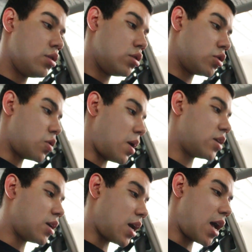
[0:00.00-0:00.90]
So I
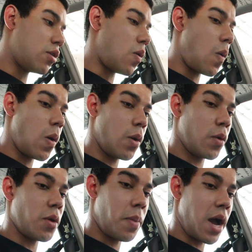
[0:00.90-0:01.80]
just like, I don't know
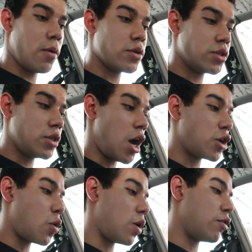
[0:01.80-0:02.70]
where the power is
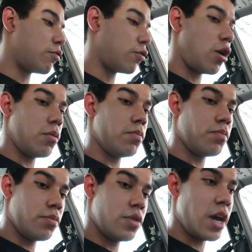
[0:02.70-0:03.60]
not going from
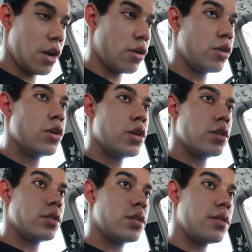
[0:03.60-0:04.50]
there
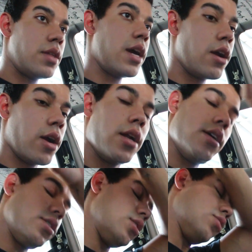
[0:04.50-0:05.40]
to there, and
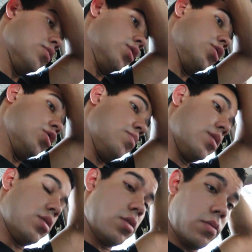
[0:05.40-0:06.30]
it's just really stupid.